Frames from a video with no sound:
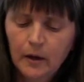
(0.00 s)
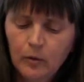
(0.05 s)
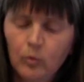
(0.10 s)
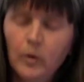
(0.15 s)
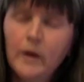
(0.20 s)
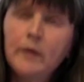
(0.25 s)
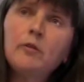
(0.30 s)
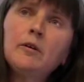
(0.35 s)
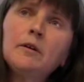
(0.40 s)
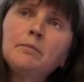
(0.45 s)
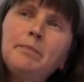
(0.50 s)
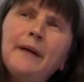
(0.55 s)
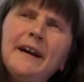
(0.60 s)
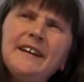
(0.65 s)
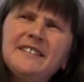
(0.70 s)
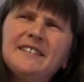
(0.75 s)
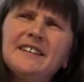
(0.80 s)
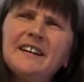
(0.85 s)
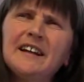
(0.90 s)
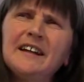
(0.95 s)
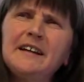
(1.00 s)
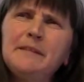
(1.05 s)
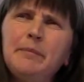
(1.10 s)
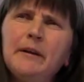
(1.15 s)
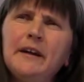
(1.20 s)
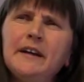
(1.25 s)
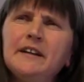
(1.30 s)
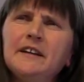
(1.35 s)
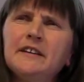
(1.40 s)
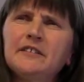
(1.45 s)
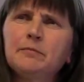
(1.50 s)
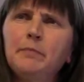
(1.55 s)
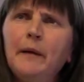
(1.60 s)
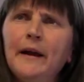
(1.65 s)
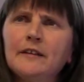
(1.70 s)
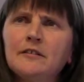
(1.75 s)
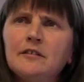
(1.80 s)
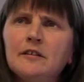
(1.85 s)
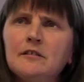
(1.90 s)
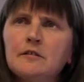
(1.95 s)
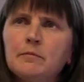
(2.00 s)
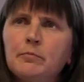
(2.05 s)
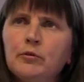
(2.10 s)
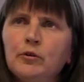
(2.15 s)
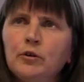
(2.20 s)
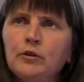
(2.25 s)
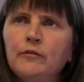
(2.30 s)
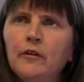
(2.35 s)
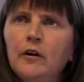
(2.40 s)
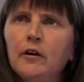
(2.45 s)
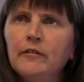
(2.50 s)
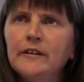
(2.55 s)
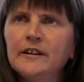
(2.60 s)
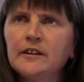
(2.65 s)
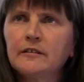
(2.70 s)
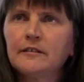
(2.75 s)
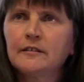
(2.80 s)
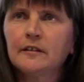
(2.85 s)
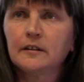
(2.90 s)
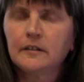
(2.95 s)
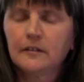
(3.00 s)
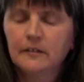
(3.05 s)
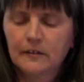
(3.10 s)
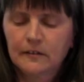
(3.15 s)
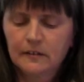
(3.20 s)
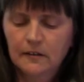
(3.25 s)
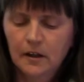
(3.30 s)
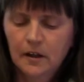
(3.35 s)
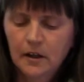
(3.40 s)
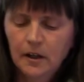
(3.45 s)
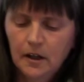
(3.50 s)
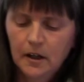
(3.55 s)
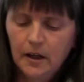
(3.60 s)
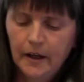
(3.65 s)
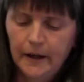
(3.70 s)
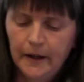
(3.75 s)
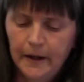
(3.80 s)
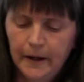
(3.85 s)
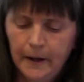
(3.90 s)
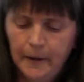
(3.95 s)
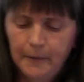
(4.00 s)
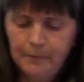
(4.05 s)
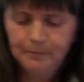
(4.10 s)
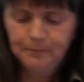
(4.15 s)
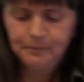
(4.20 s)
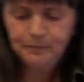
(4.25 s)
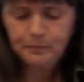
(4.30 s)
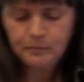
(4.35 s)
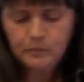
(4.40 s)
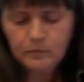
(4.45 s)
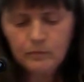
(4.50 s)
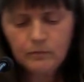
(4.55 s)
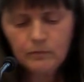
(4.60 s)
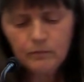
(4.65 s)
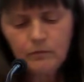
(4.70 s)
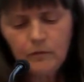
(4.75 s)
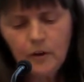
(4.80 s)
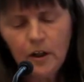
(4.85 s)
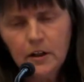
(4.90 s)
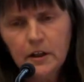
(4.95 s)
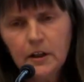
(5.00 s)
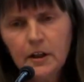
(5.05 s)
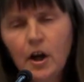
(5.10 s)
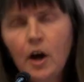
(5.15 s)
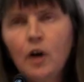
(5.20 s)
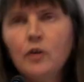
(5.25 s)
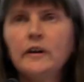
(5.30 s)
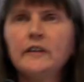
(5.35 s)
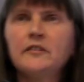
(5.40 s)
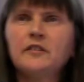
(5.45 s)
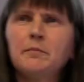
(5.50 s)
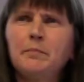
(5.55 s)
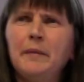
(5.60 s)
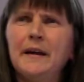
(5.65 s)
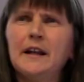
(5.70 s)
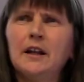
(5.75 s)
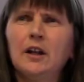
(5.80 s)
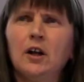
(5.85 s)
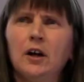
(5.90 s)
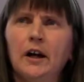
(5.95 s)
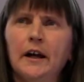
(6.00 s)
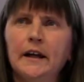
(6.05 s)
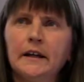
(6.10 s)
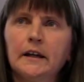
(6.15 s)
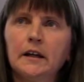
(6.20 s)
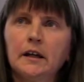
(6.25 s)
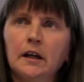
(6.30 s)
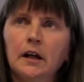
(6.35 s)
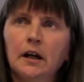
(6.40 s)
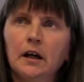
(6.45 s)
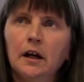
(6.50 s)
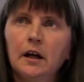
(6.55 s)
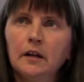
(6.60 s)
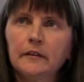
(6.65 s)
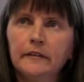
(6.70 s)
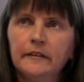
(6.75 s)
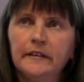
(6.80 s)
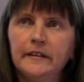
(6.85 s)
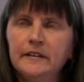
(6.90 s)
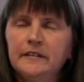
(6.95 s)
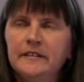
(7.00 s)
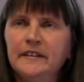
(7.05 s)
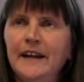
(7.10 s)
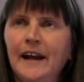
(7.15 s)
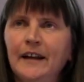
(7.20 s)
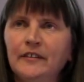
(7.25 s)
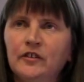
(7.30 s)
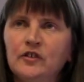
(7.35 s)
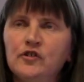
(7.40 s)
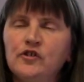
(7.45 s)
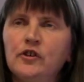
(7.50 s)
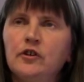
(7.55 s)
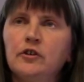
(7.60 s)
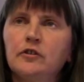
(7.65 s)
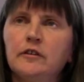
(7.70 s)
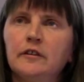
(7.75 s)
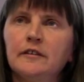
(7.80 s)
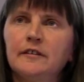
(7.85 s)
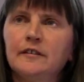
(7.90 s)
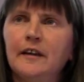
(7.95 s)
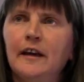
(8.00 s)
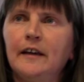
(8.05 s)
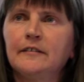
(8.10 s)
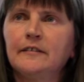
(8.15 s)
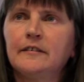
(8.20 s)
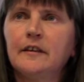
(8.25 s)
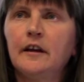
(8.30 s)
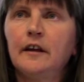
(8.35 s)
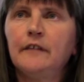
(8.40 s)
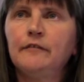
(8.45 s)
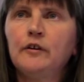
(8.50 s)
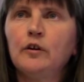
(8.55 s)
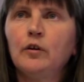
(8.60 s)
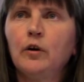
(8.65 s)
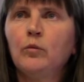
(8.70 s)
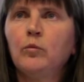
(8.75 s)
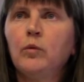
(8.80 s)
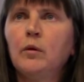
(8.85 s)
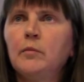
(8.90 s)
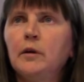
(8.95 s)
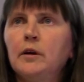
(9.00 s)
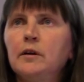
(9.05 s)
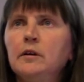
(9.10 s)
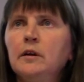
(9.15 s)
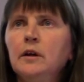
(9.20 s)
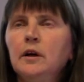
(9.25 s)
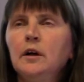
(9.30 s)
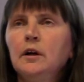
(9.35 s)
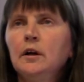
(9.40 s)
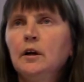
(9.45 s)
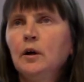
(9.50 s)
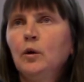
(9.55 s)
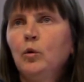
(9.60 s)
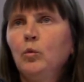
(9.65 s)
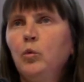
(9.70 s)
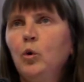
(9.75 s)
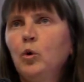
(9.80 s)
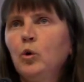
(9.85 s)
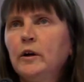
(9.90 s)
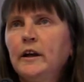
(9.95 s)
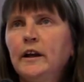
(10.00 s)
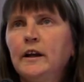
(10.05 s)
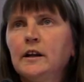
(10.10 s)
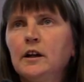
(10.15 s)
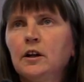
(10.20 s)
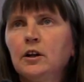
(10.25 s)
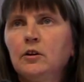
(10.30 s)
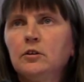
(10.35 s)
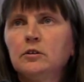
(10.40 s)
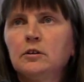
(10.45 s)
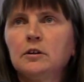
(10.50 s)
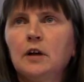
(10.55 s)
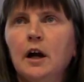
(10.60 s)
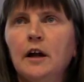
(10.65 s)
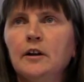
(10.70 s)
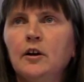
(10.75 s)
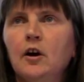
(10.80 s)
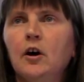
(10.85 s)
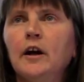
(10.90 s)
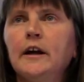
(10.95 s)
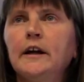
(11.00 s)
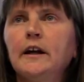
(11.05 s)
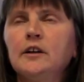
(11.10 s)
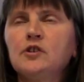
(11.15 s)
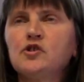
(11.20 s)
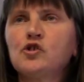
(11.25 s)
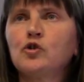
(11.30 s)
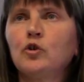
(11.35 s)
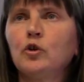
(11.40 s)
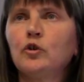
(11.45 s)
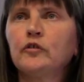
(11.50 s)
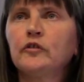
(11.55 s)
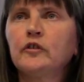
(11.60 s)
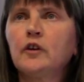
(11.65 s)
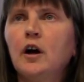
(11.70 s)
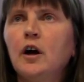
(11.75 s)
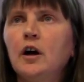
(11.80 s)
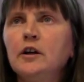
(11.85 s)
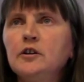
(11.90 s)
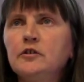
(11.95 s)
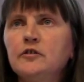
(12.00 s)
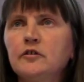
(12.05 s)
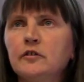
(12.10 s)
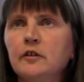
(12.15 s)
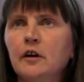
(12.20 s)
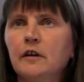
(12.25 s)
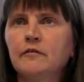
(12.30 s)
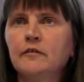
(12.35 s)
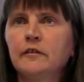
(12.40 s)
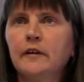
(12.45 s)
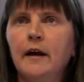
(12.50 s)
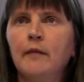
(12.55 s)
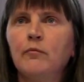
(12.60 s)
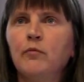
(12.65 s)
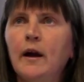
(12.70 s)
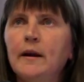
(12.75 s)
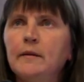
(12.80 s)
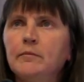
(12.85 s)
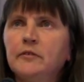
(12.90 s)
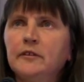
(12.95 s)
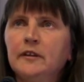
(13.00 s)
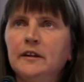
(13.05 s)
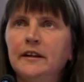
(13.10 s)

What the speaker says: We were basically being expected to prove our innocence. You know, it's a bit like the attitude that says that if you're a woman walking along at night in a short skirt, you deserve to get raped.